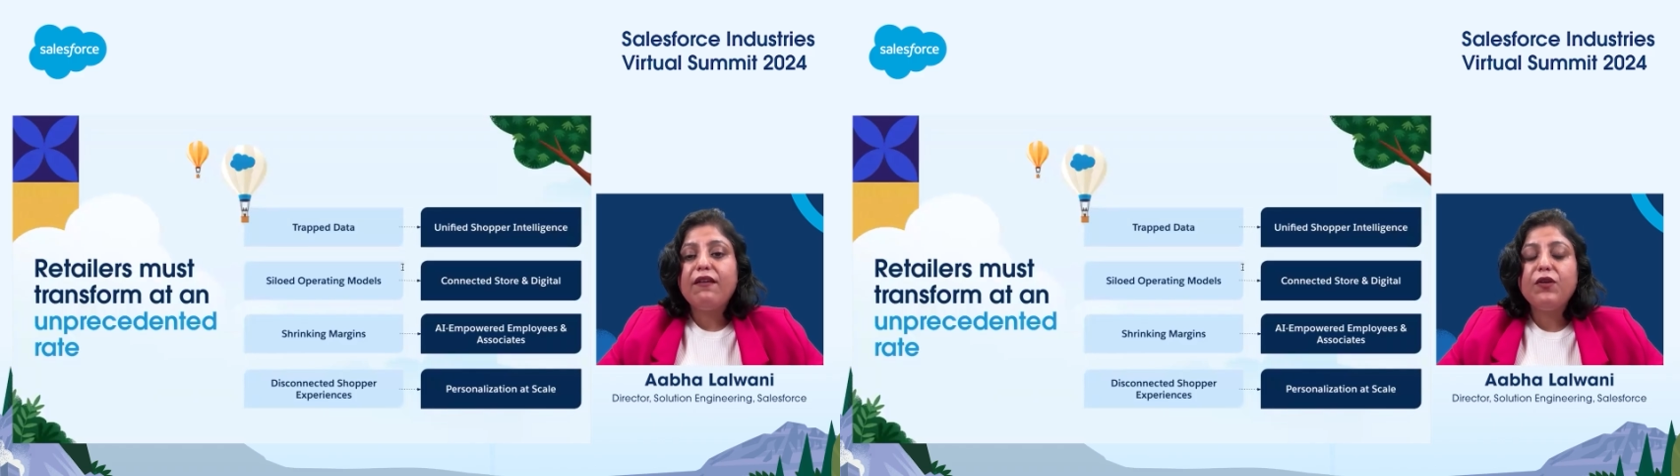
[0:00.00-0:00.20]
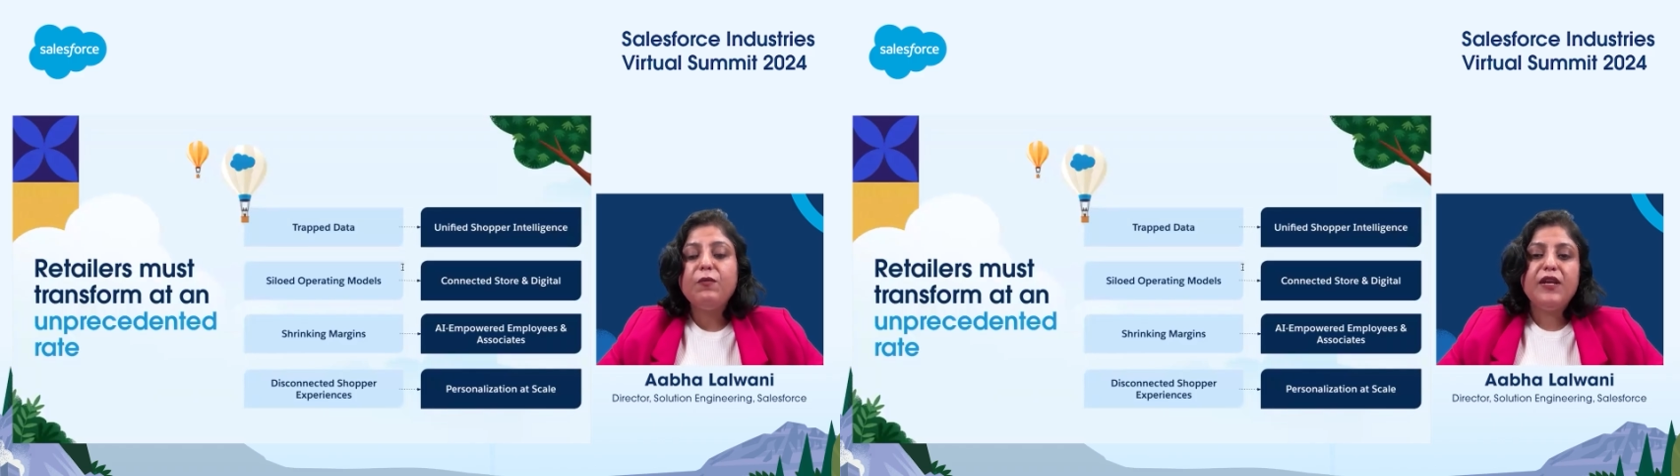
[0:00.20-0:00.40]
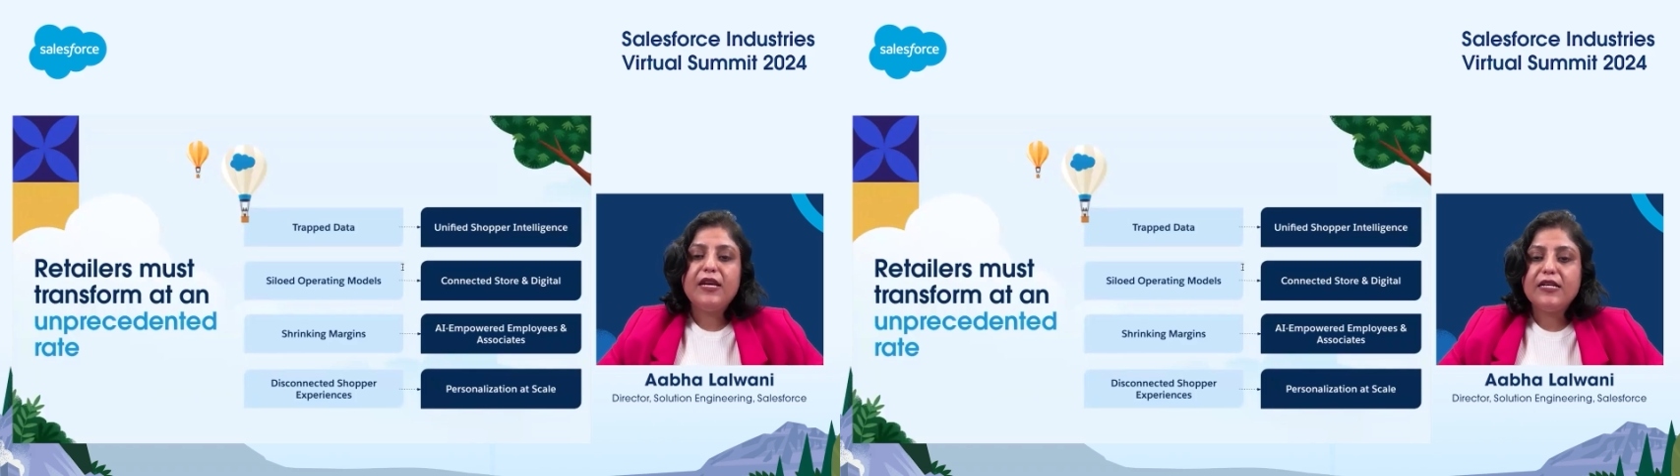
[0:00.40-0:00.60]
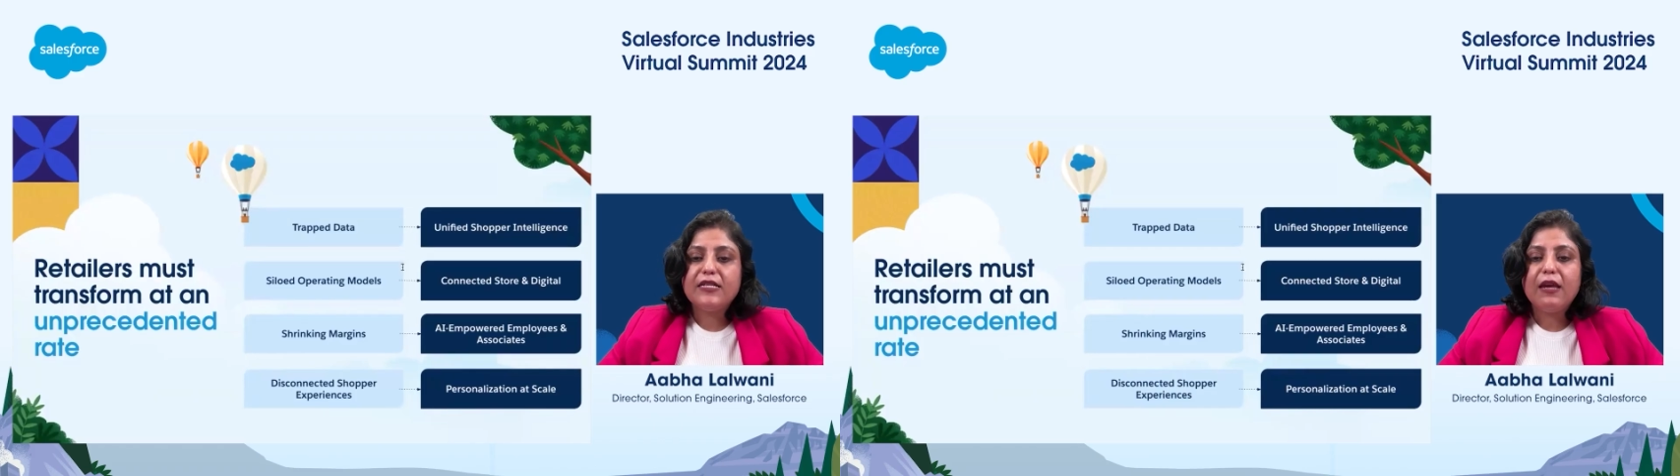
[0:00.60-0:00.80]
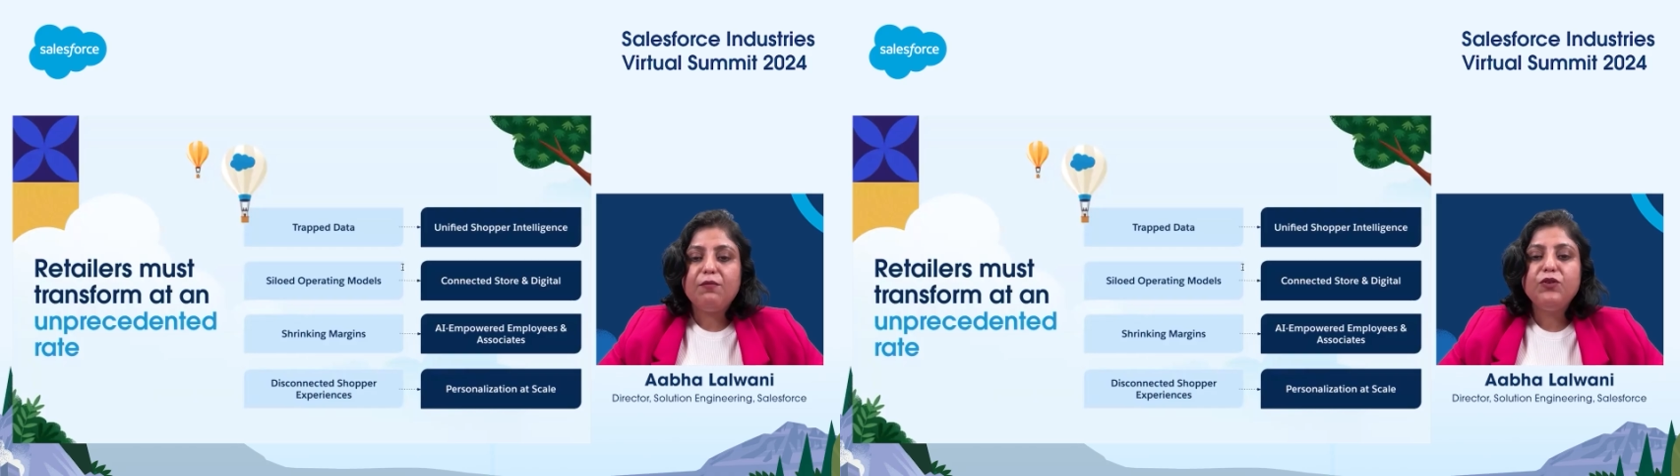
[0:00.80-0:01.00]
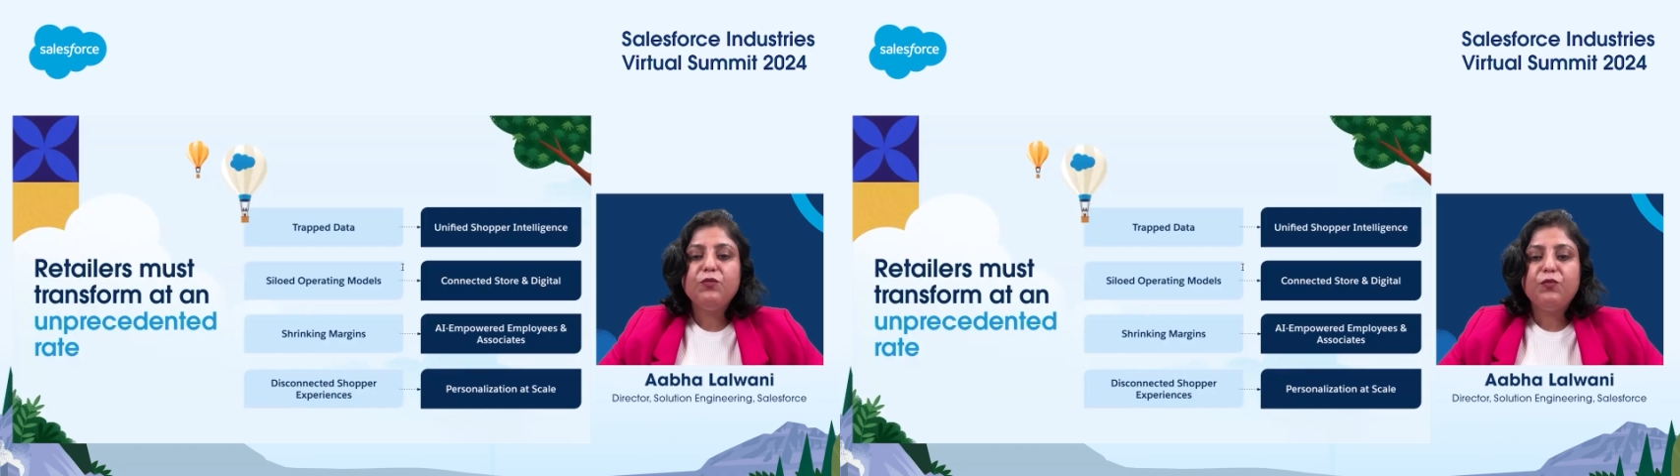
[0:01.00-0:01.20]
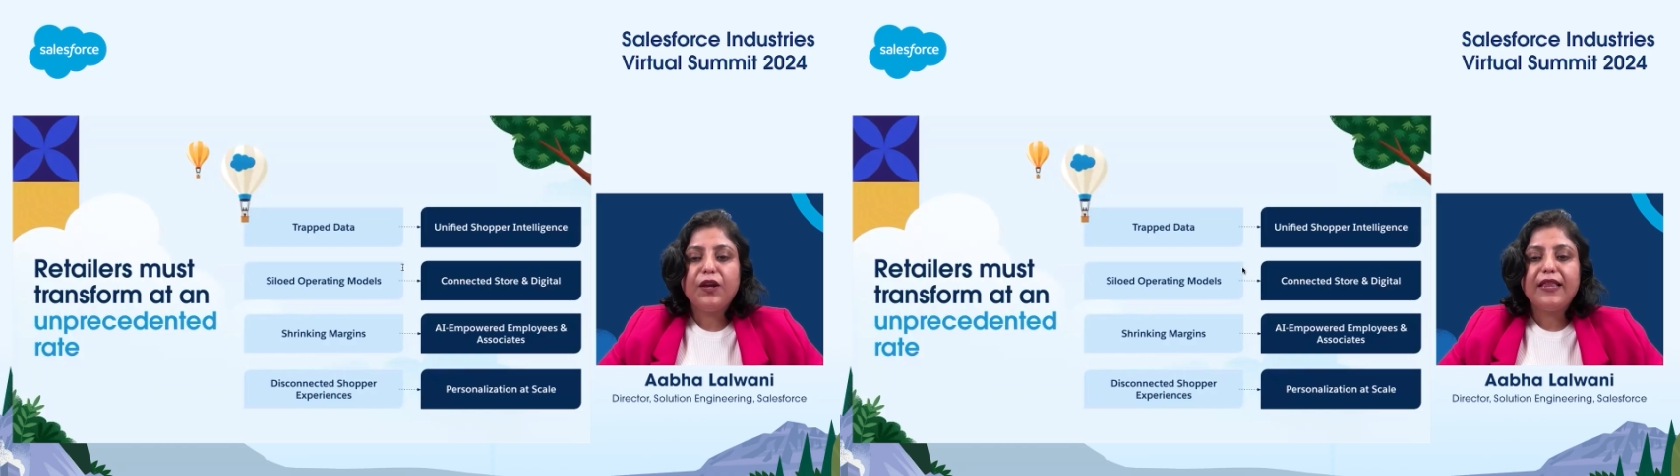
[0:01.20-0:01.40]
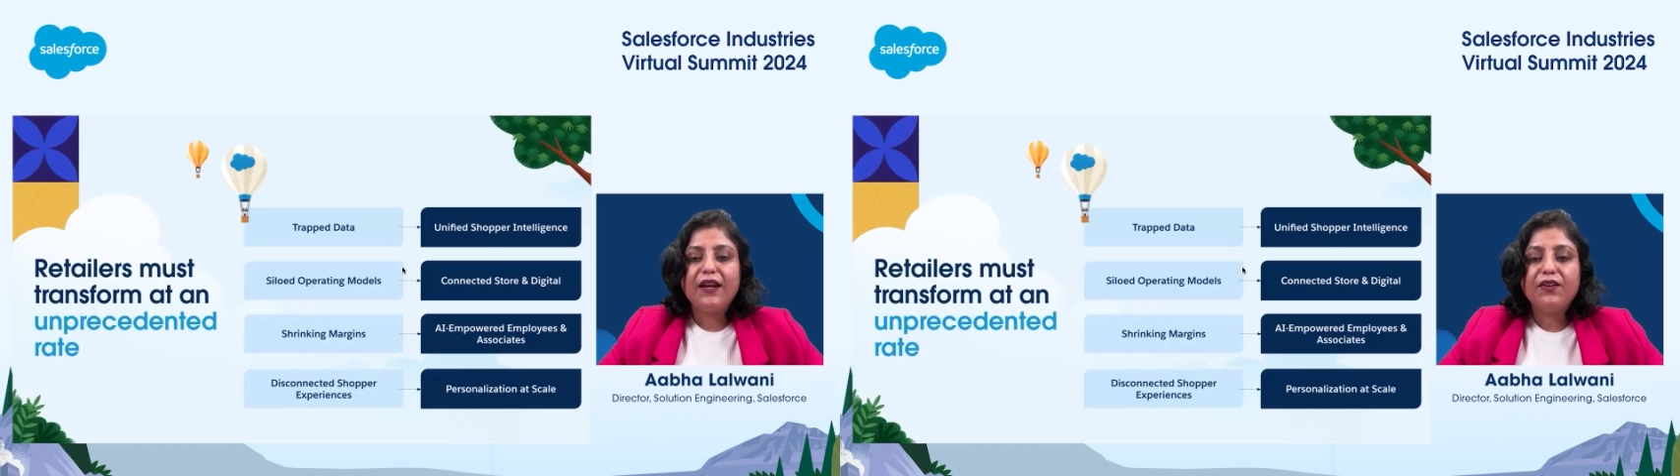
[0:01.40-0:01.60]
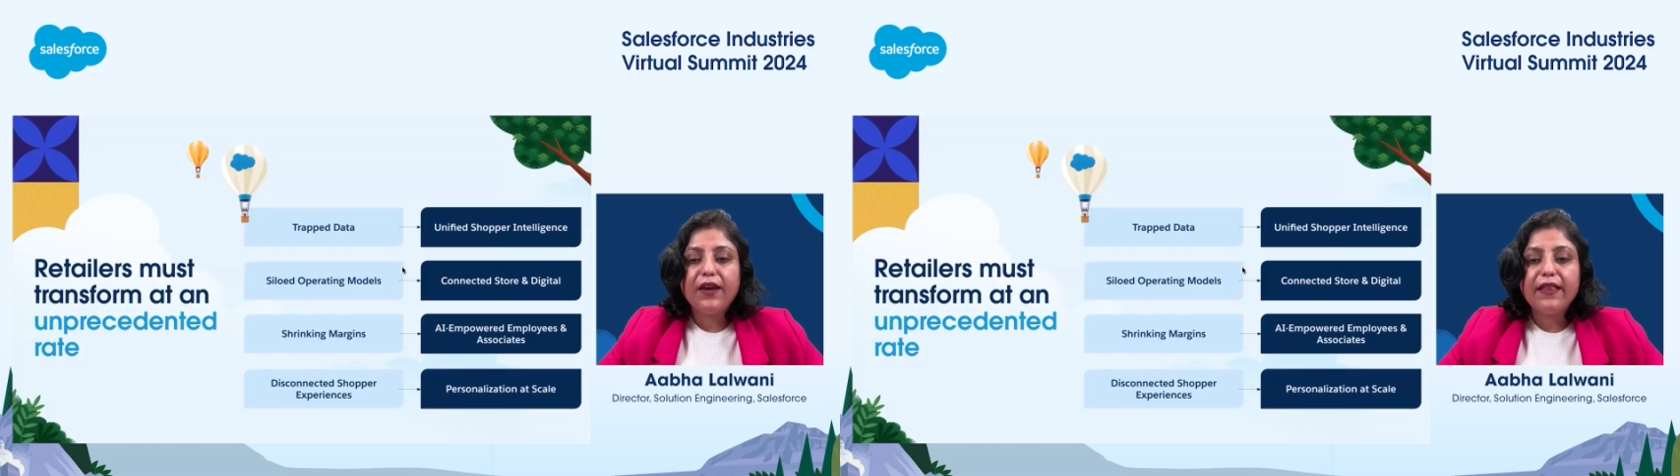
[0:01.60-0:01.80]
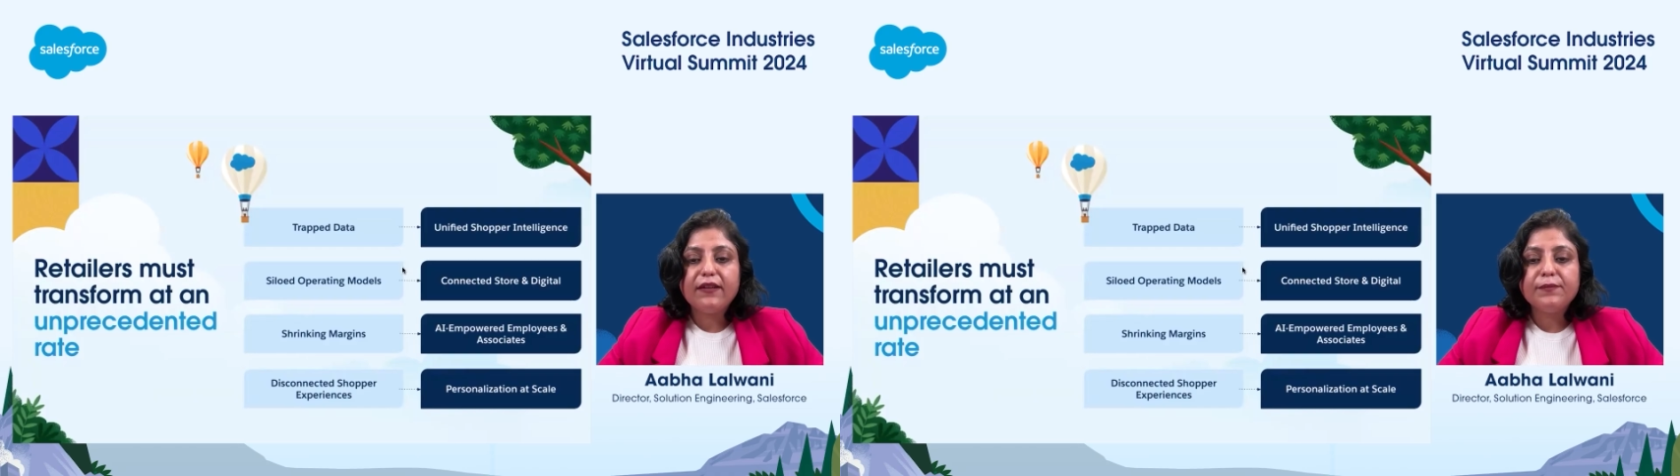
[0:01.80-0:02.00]
everybody is able to bring that
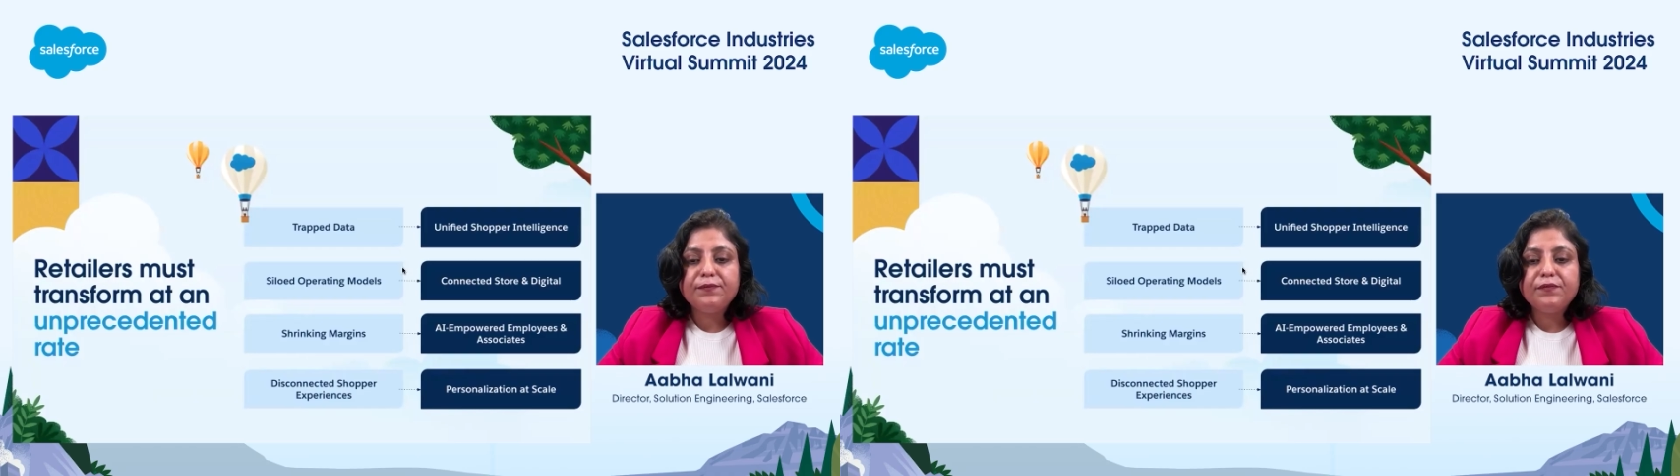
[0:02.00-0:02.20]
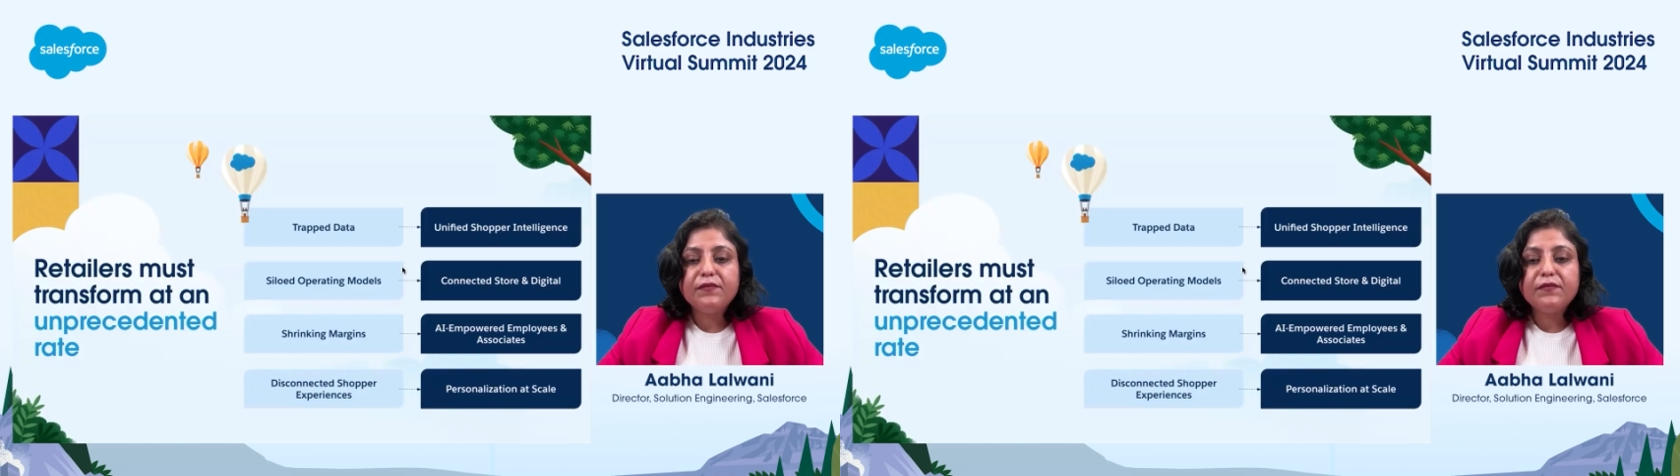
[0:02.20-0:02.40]
together.